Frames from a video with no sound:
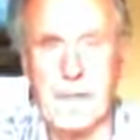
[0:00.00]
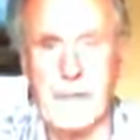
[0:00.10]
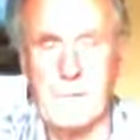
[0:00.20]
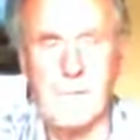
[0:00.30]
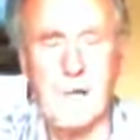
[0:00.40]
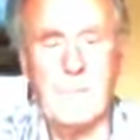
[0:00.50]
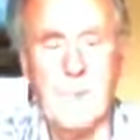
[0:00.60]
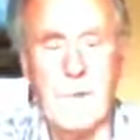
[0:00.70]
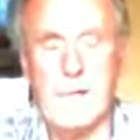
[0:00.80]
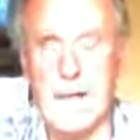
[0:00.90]
And without
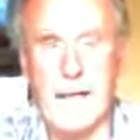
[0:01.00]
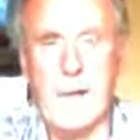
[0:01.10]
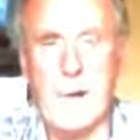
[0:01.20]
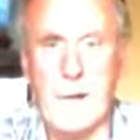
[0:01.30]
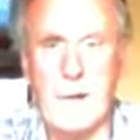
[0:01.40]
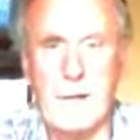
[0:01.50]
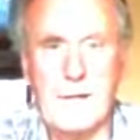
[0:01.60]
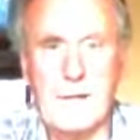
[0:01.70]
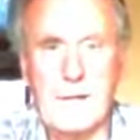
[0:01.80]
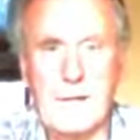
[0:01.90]
moving anywhere,
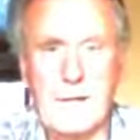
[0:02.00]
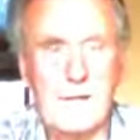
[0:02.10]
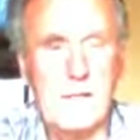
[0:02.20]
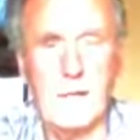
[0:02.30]
you